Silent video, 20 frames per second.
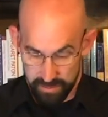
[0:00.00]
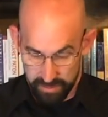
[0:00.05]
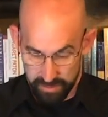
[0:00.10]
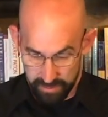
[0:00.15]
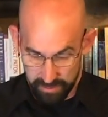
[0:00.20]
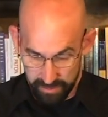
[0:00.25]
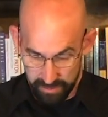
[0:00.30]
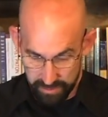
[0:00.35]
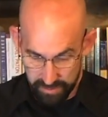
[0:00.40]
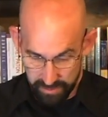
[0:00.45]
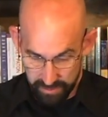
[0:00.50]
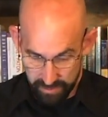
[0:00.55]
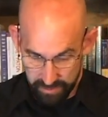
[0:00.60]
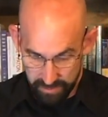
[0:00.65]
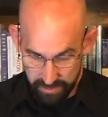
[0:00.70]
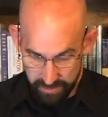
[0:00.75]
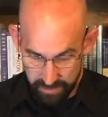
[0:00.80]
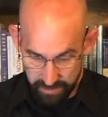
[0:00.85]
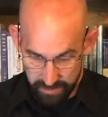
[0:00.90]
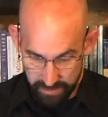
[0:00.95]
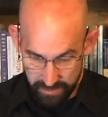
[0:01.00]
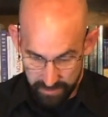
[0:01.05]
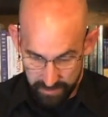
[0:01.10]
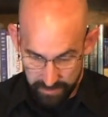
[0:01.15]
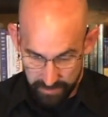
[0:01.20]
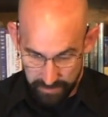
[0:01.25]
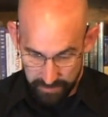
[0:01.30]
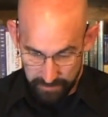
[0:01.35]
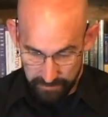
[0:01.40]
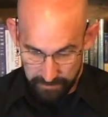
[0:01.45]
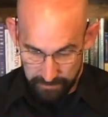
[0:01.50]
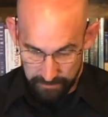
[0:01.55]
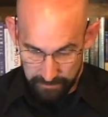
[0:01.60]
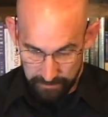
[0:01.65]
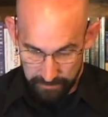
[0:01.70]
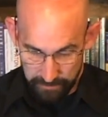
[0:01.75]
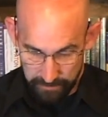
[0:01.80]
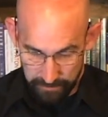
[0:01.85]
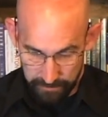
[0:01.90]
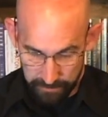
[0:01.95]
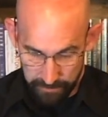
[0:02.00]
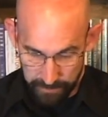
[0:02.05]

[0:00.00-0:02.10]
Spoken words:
Nobody speaks.